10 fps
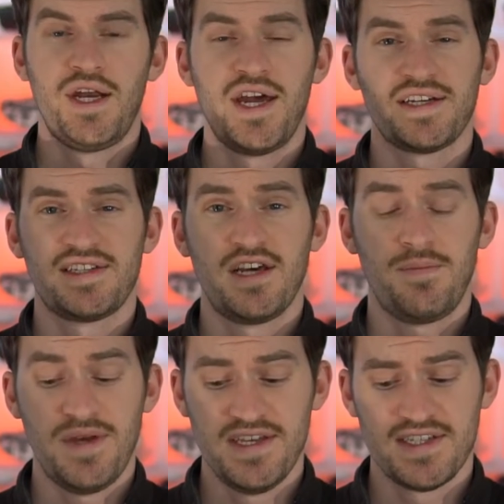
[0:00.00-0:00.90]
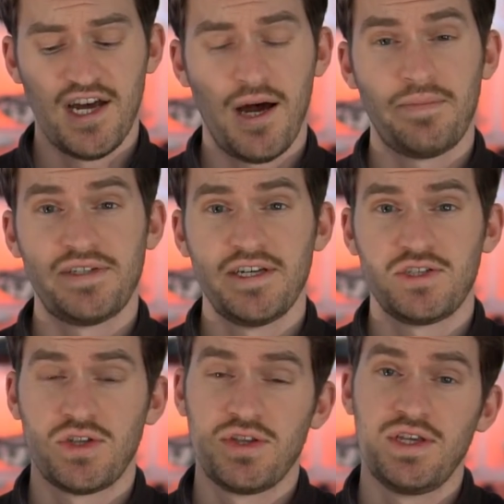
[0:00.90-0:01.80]
Next up is an update
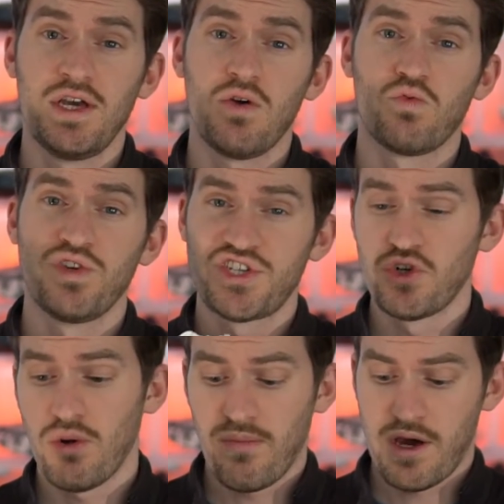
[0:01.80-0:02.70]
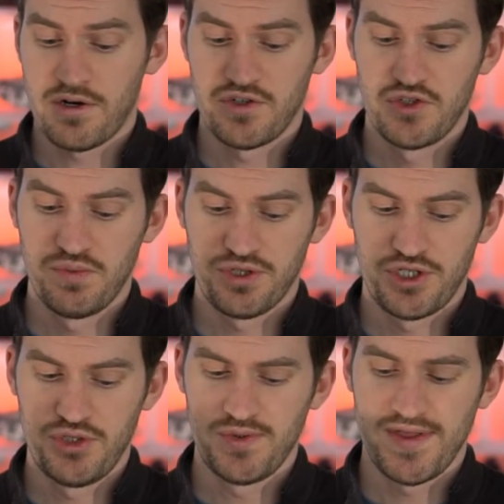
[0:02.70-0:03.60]
to the original modern super
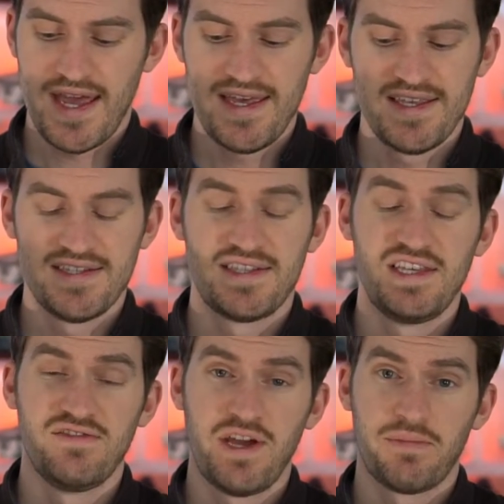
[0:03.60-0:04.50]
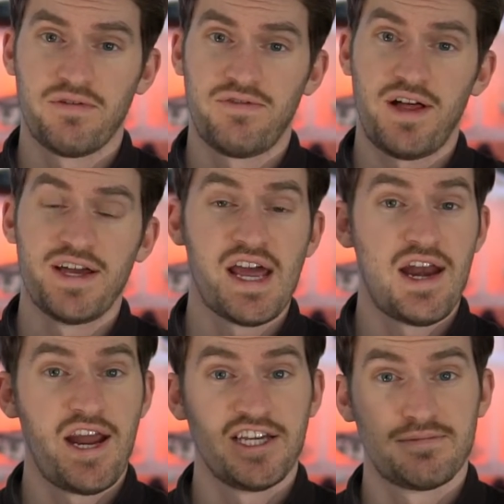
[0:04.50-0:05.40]
shoe, and that is the Vaporfly
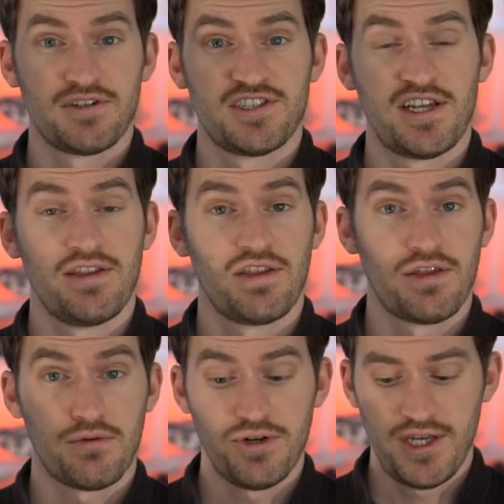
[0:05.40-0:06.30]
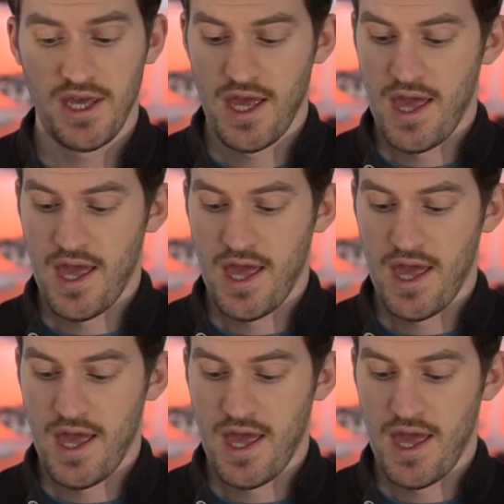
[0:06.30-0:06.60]
Next% 3,